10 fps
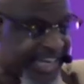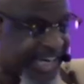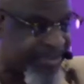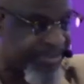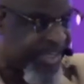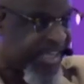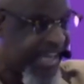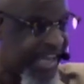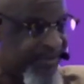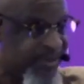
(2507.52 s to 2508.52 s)
up.
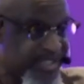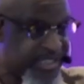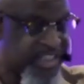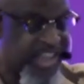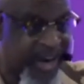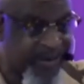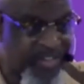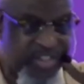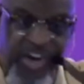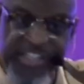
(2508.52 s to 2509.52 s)
And our
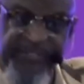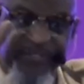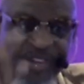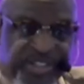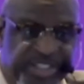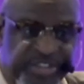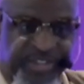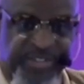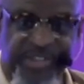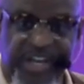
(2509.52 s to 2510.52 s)
thoughts filter
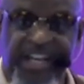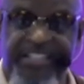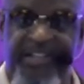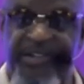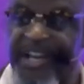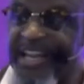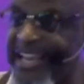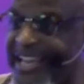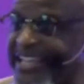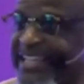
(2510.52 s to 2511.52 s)
through. So
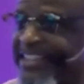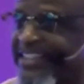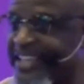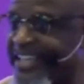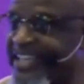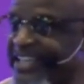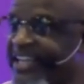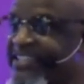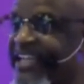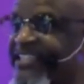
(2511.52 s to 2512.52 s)
anything
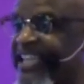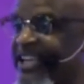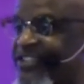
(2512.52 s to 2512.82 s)
that gives